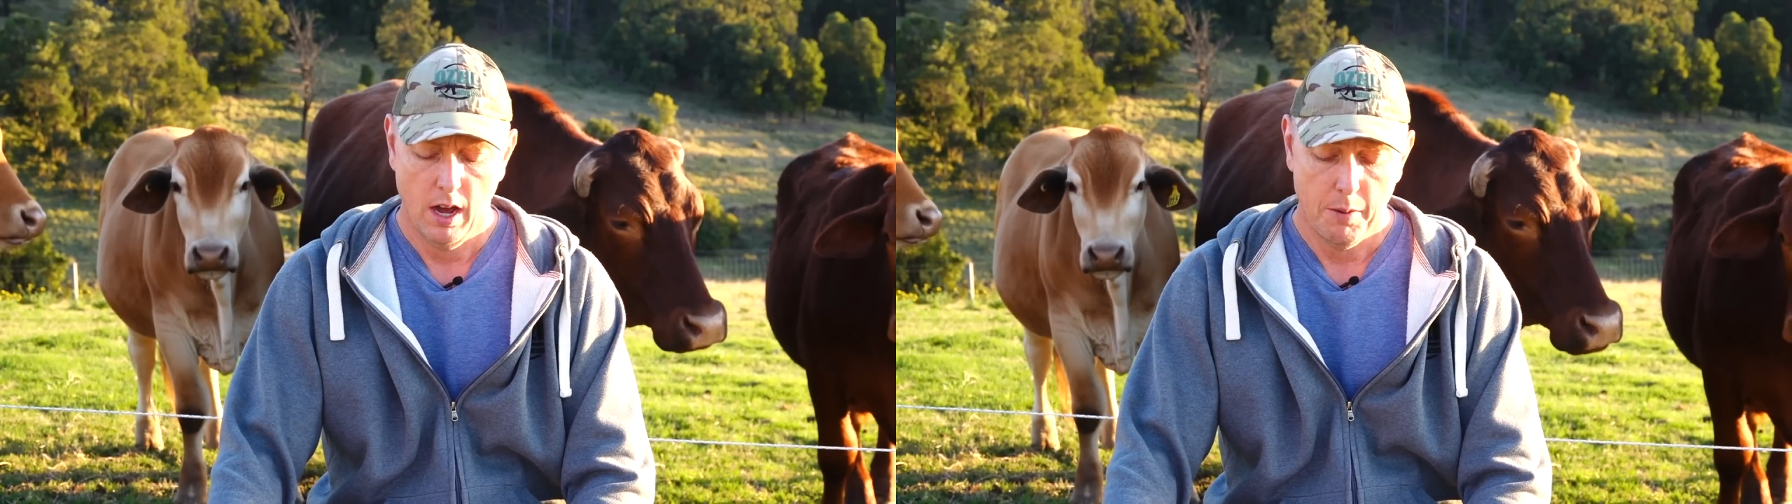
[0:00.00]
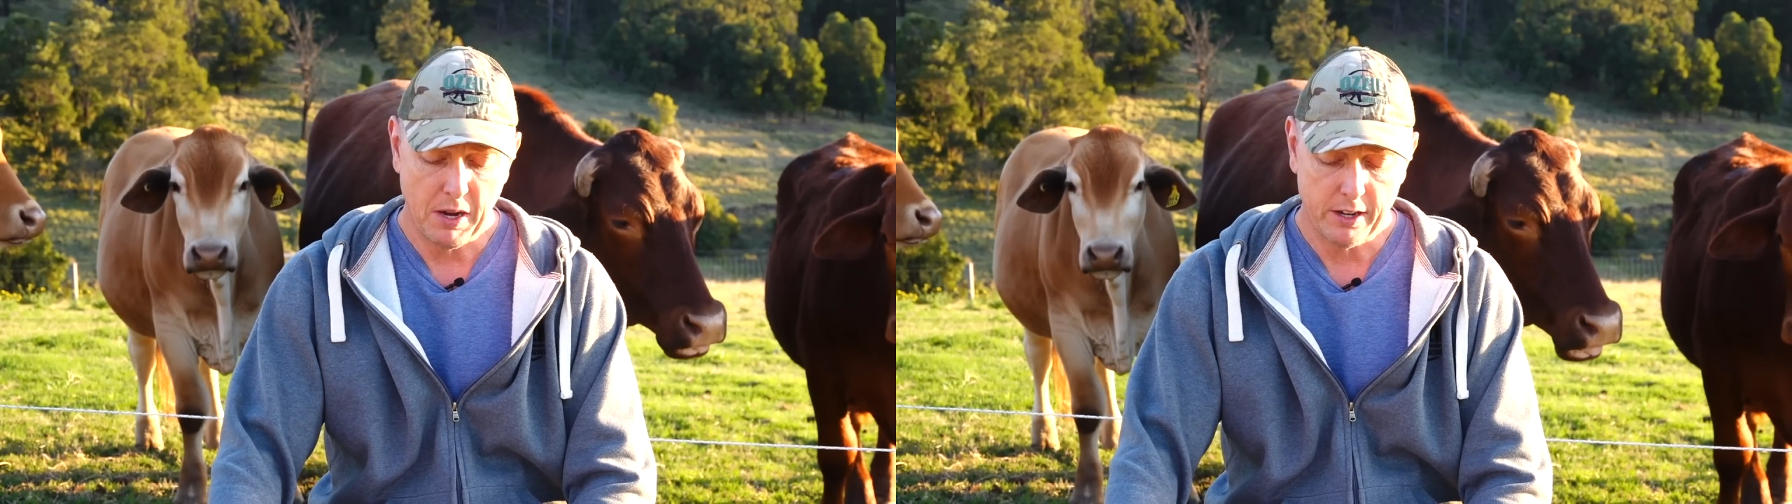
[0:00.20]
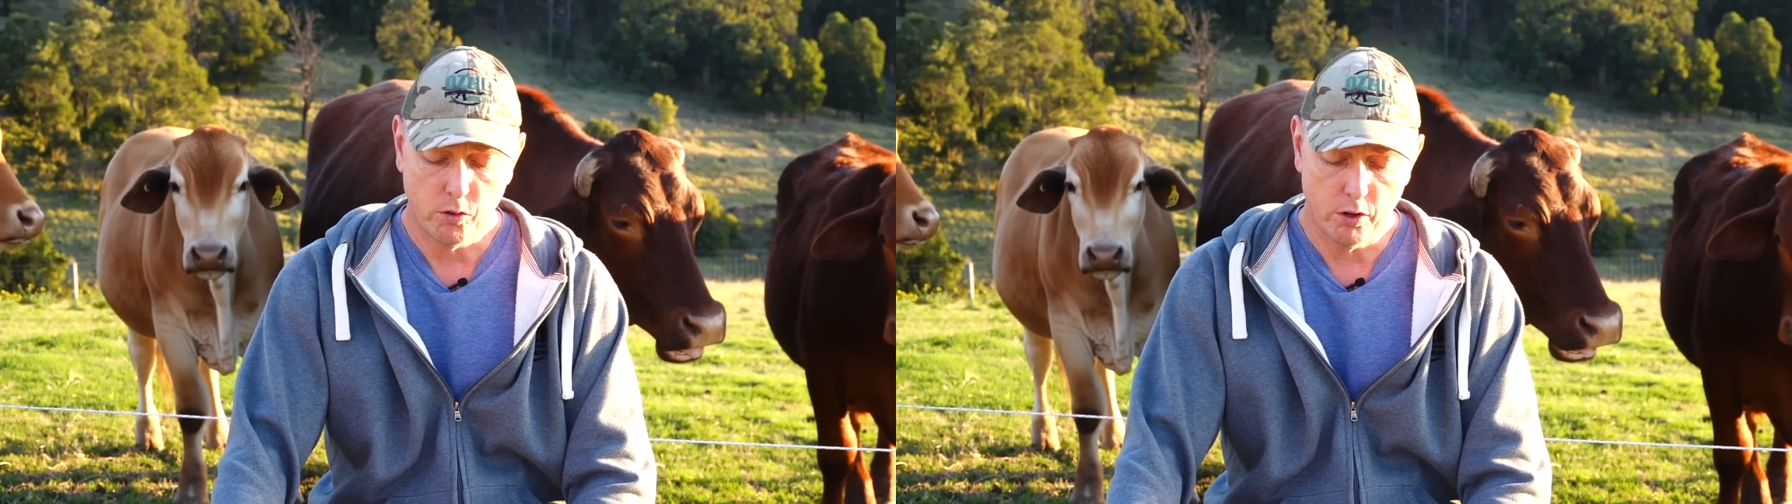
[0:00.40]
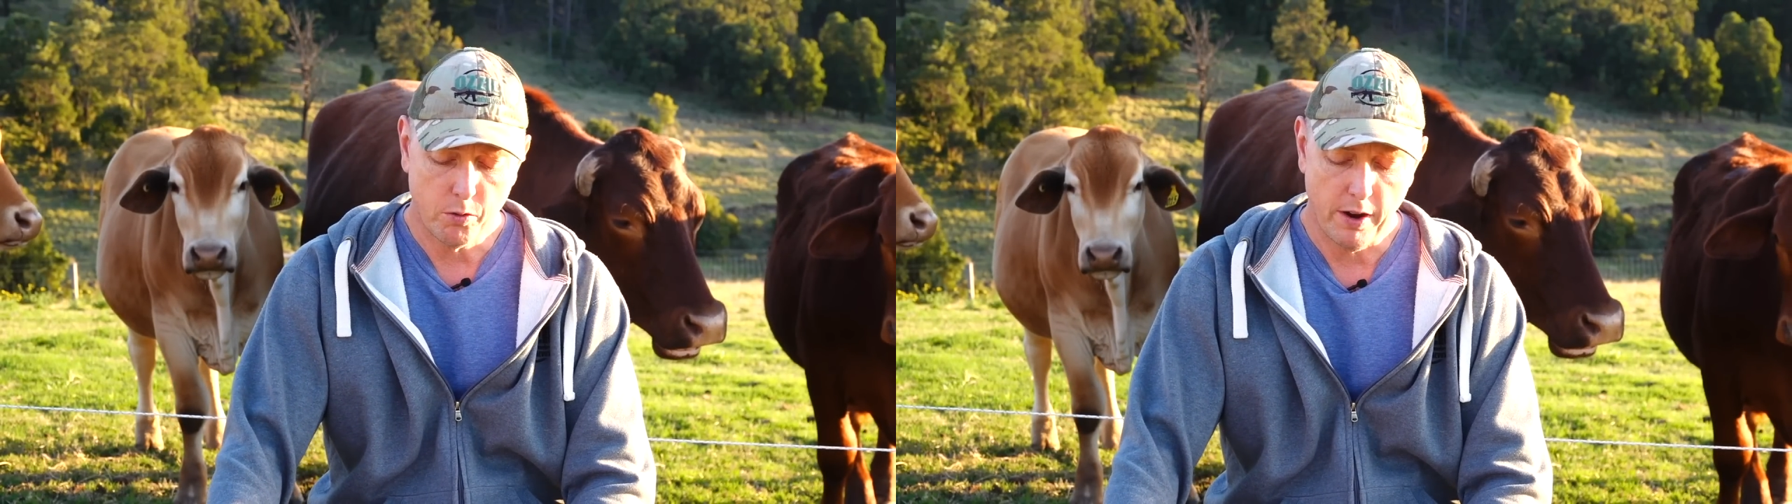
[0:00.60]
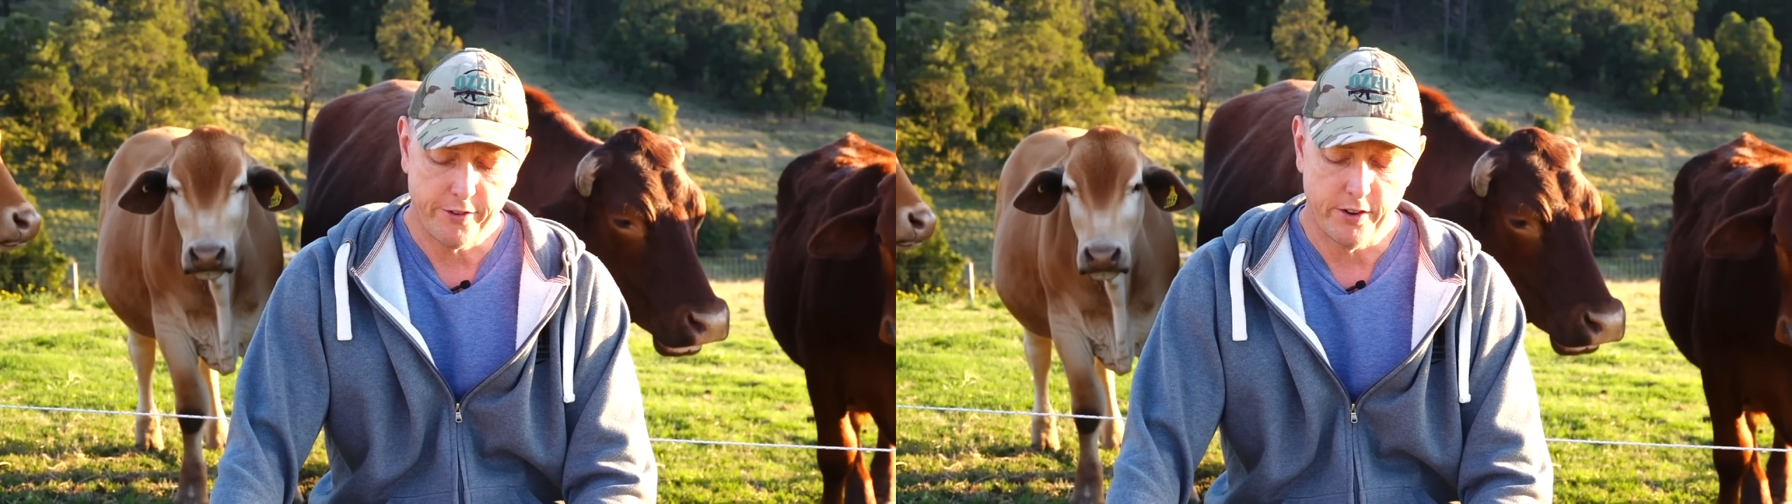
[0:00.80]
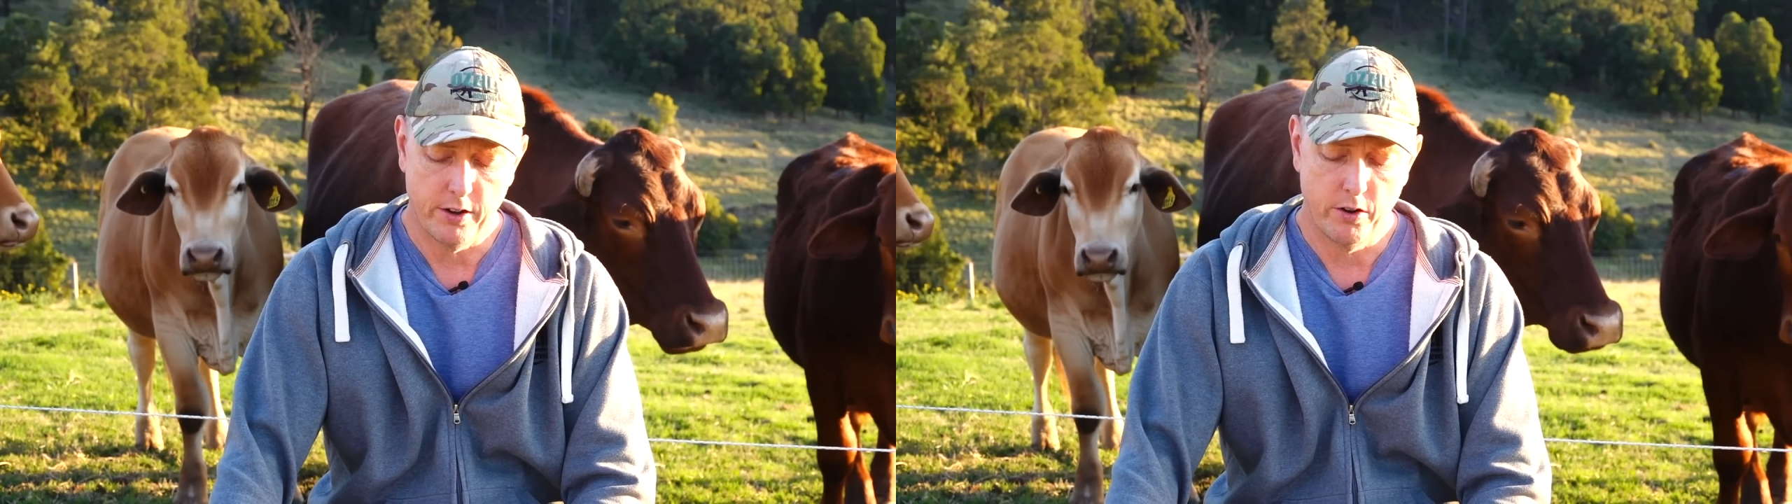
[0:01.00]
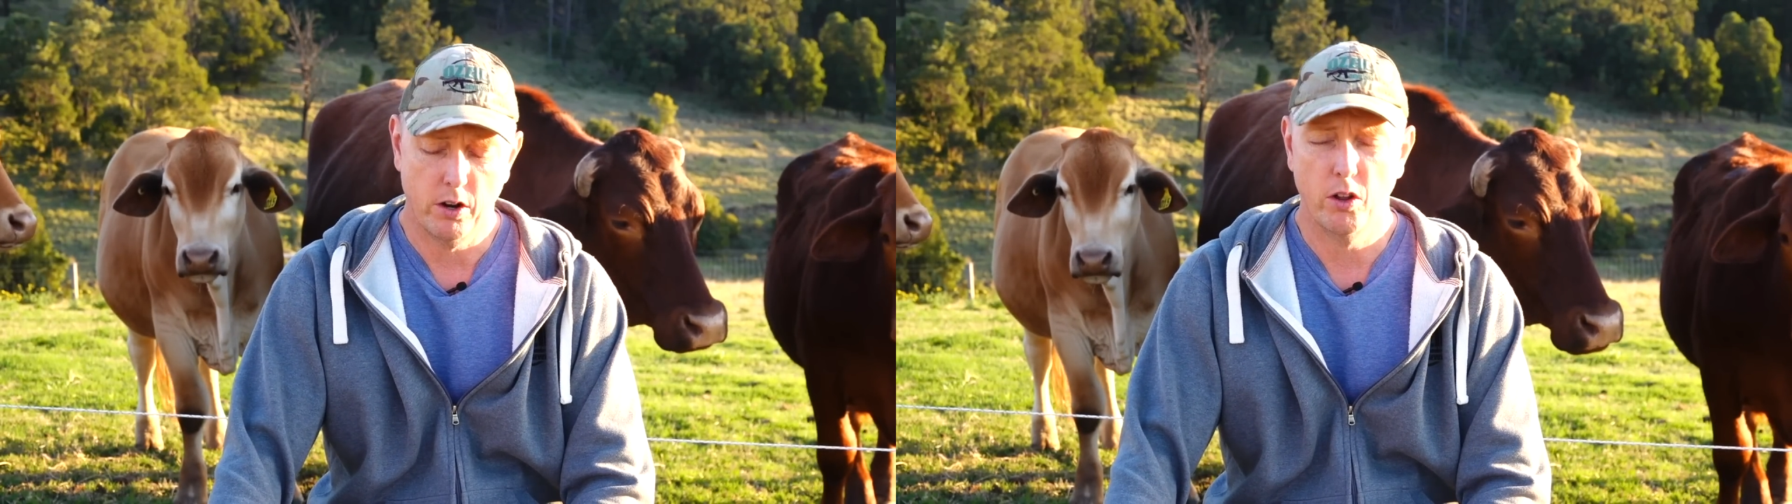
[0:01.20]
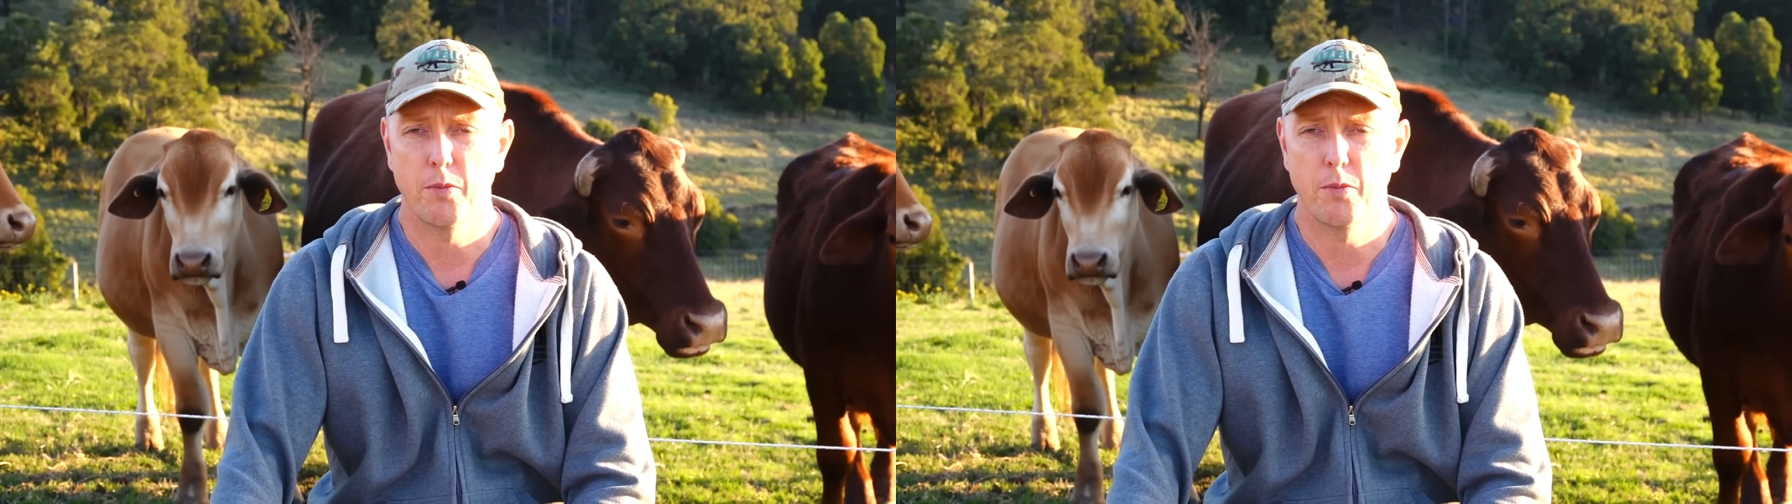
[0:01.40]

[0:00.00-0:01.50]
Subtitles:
Mate, good question. Not a lot